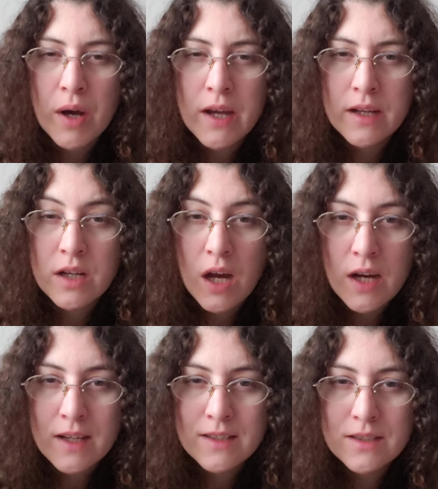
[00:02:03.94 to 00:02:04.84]
by
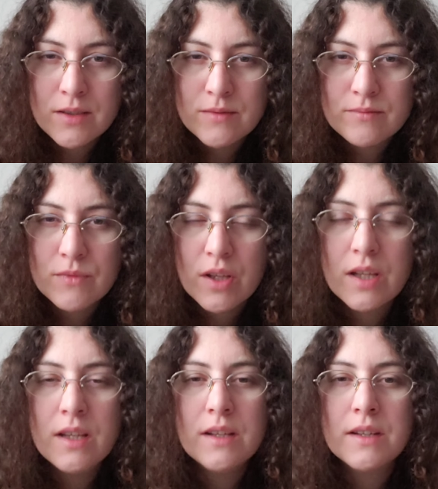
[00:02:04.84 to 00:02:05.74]
God.
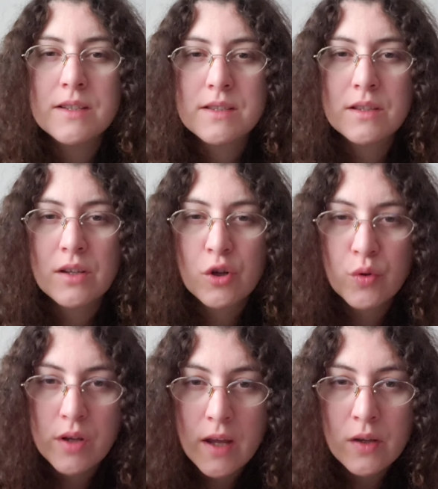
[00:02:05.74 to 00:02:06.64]
He is the
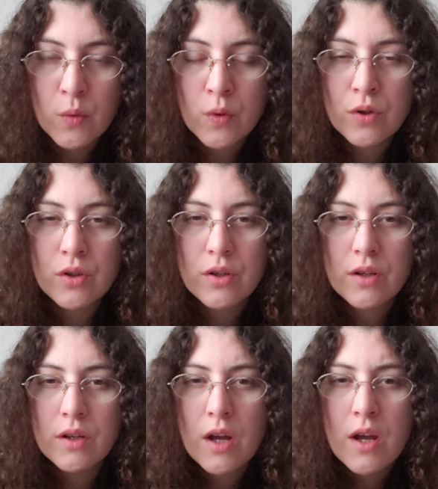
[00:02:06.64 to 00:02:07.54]
creator,
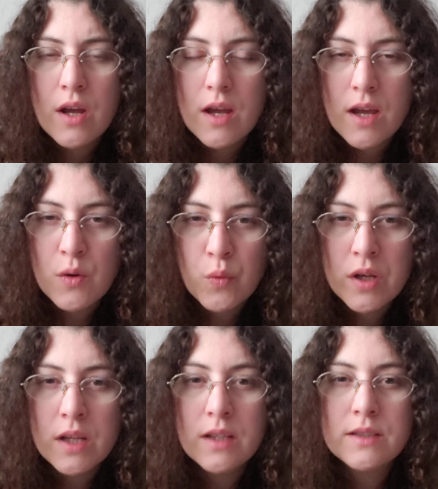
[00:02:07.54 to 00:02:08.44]
and
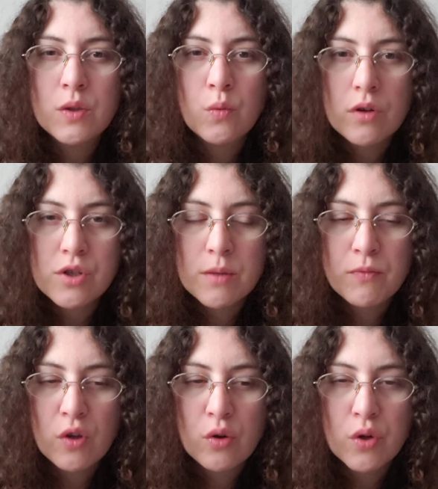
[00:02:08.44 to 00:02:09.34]
we need to
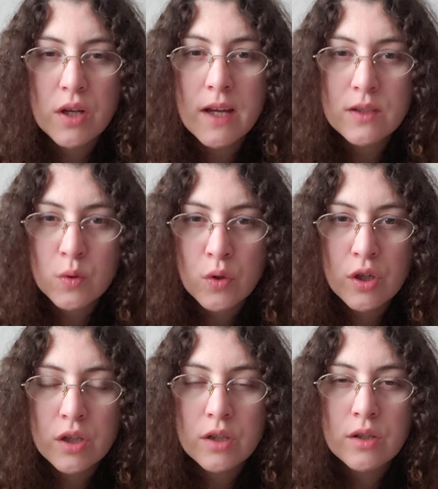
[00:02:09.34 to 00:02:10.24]
worship the
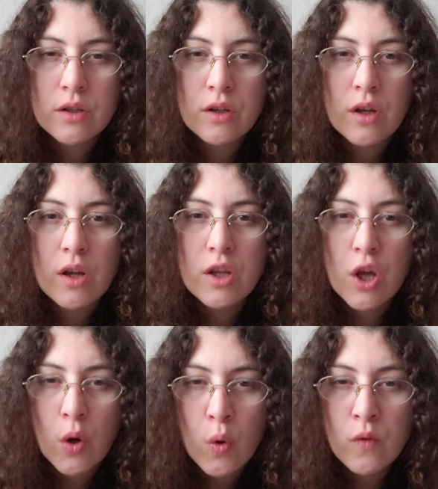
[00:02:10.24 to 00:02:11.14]
creator,
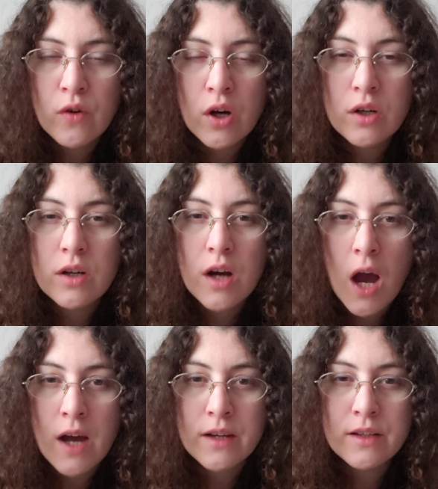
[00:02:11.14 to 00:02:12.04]
Jehovah,
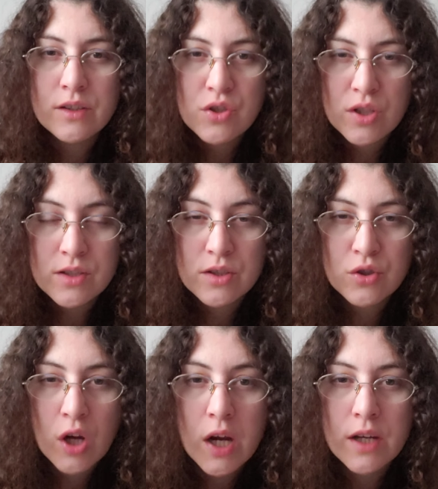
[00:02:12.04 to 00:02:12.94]
God,
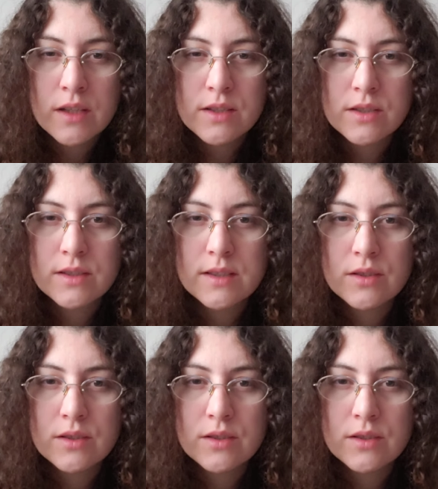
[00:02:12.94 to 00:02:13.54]
Jesus Christ.